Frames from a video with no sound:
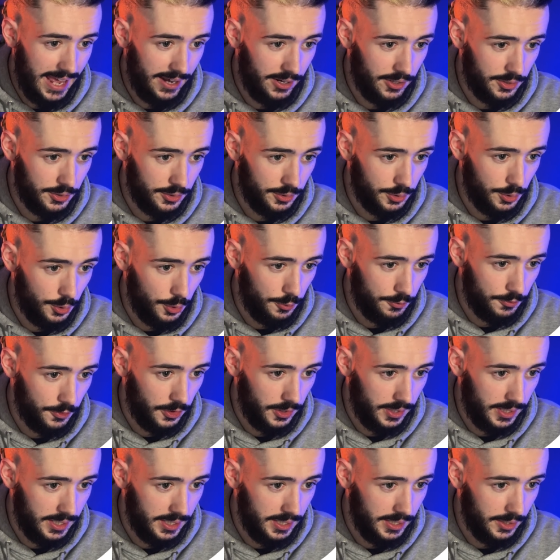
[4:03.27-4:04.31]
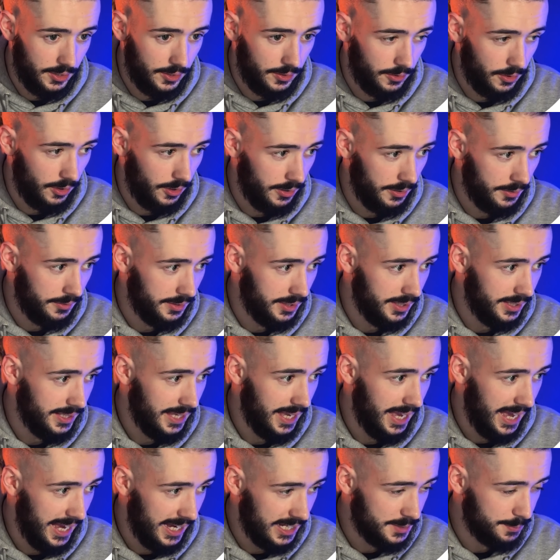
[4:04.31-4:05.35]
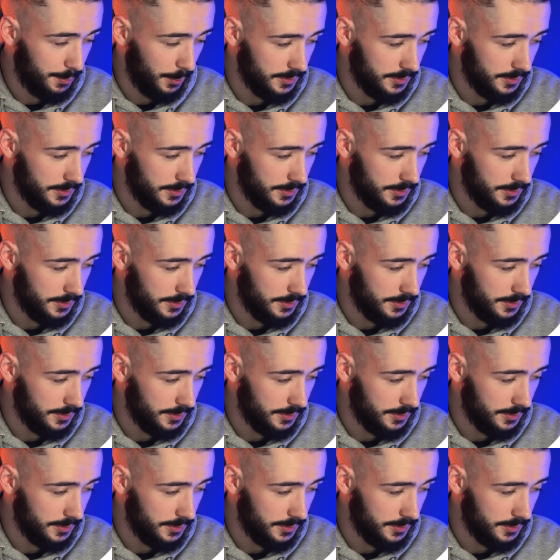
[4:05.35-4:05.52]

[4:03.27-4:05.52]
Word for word: editor over here on the X